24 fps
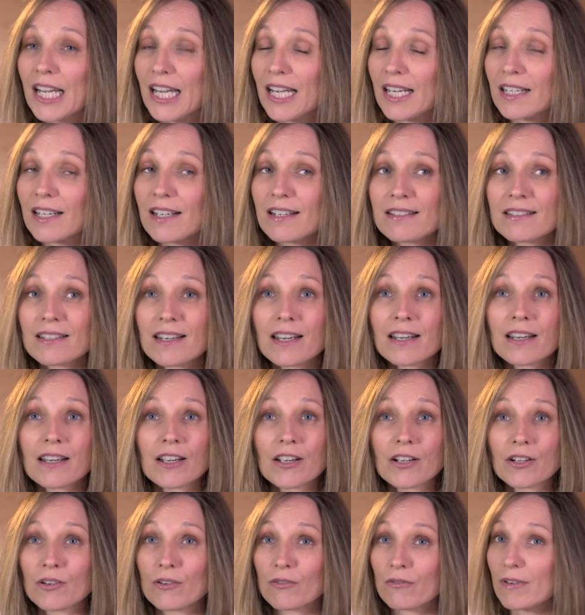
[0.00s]
And I say,
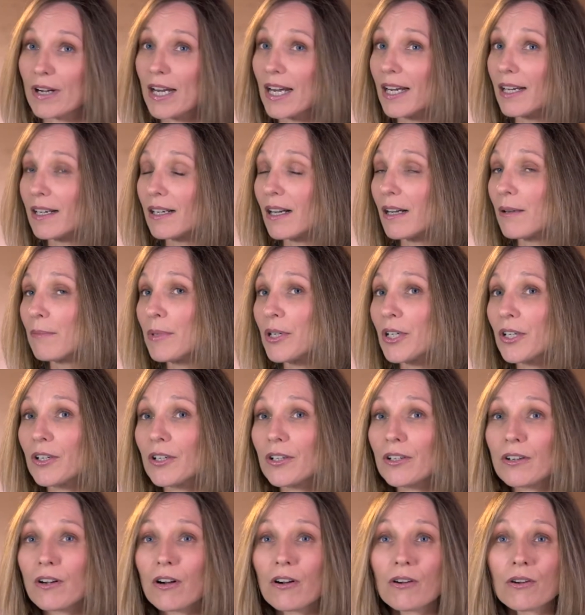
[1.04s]
"Great, I'm
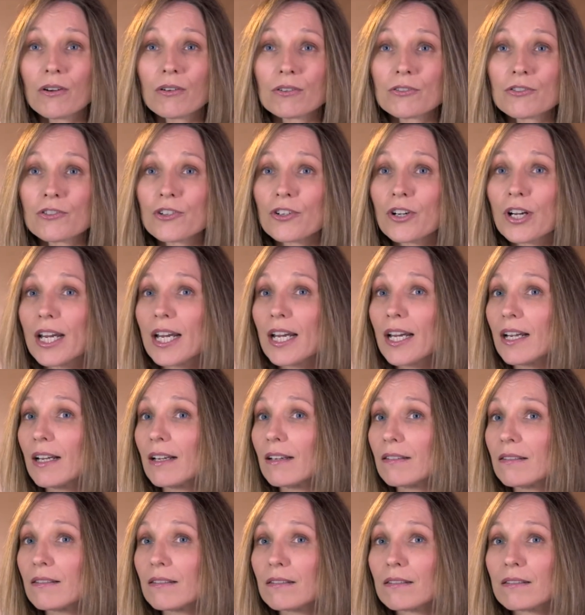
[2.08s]
here. I'll hold your
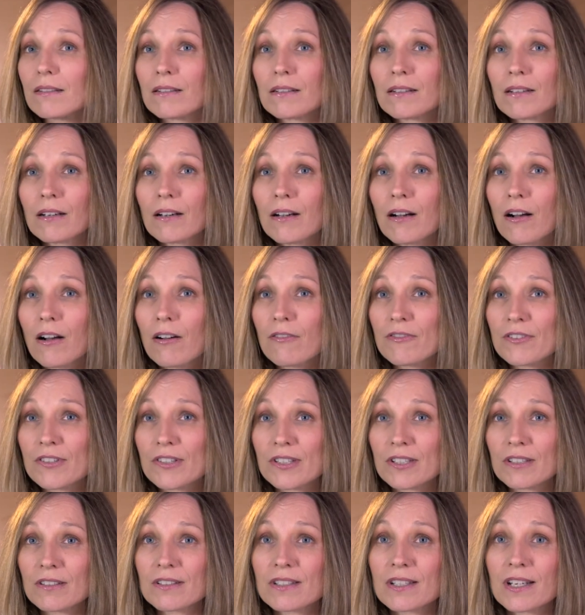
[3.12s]
hand. I'll
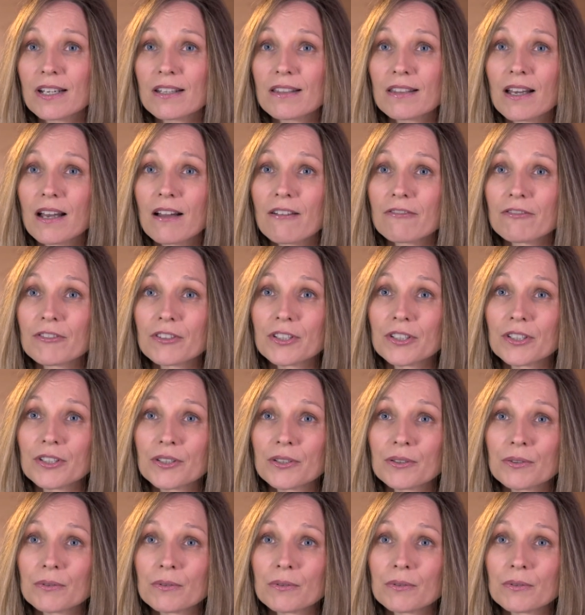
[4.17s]
facilitate that for you."